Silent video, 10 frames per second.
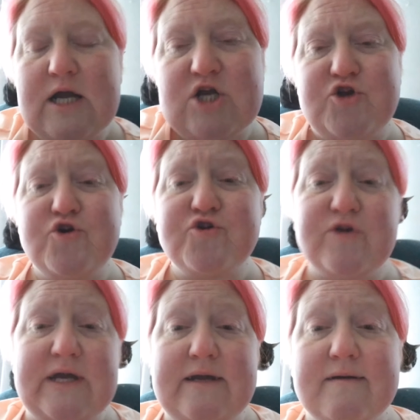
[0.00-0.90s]
Because
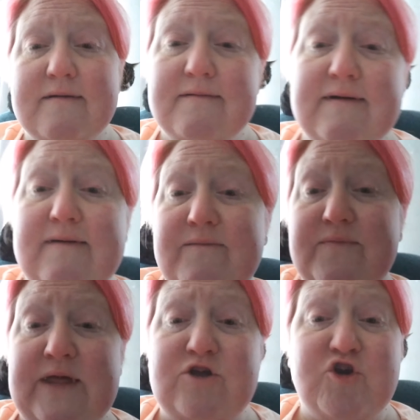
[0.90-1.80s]
usually
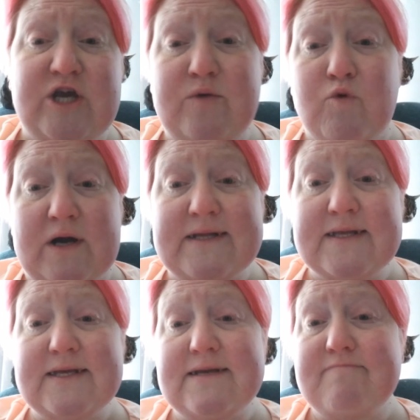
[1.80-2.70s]
they cheat
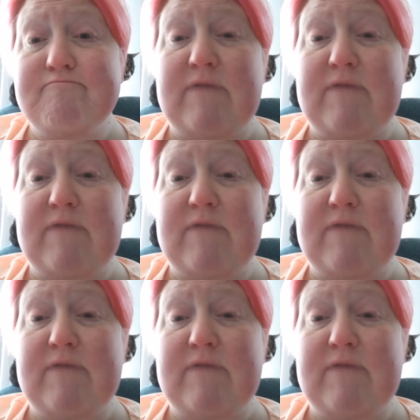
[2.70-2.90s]
once